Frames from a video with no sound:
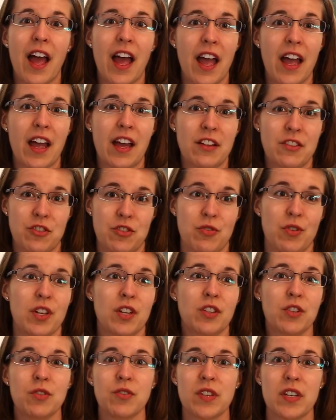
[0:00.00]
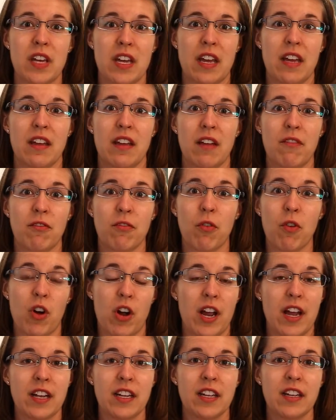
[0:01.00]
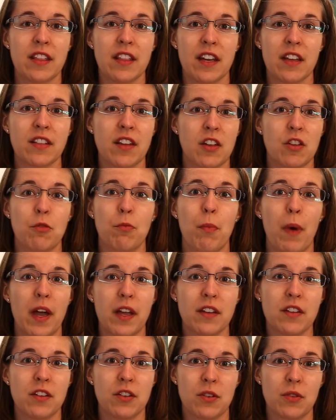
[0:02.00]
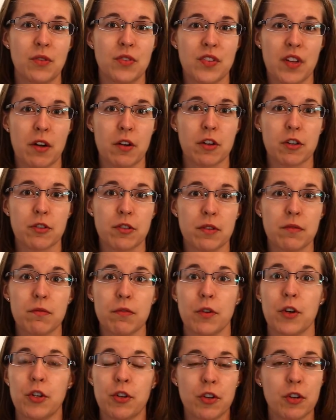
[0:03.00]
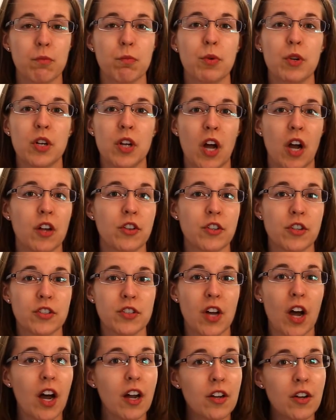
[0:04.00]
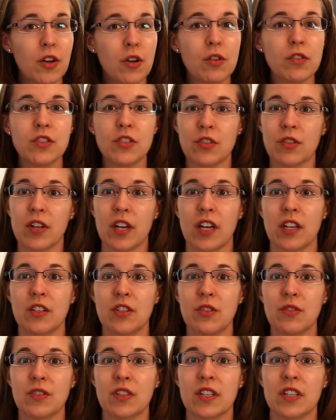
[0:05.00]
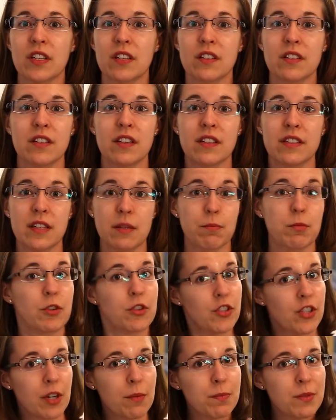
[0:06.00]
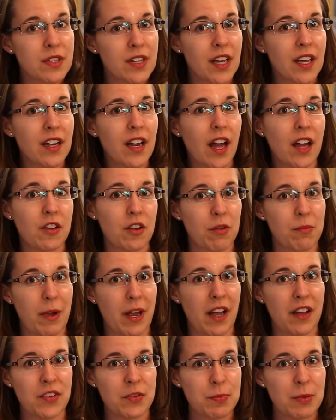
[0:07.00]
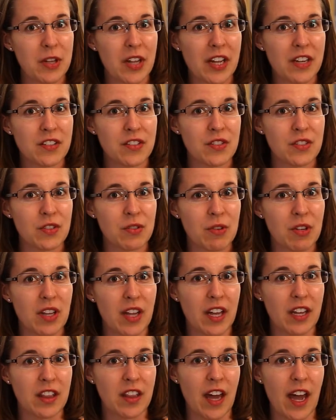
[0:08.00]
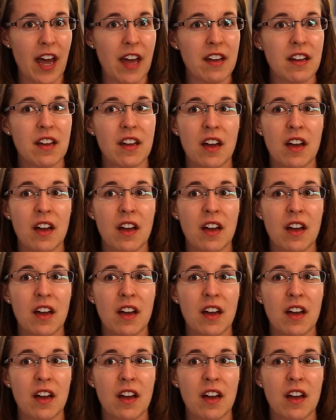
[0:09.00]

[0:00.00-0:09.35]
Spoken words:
And you can use it for anything that you might use sour cream for. You can put it on your tacos, you can use it to dip your chips in. I know my husband likes to do it like that.